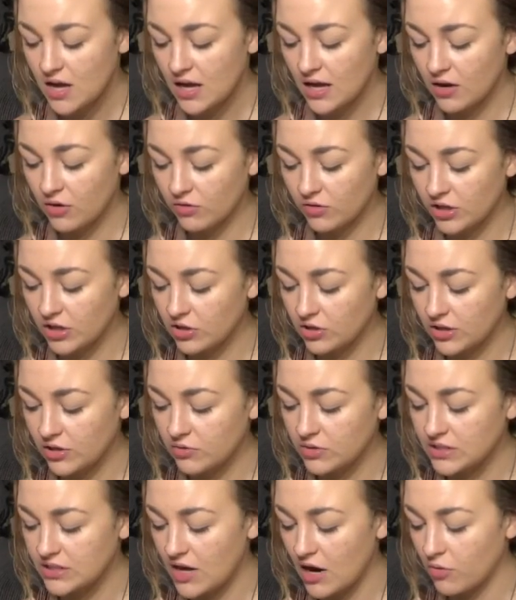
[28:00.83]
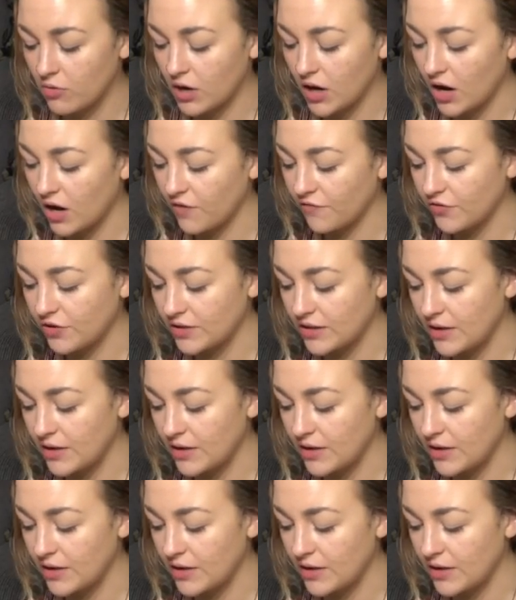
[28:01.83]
It literally was not working for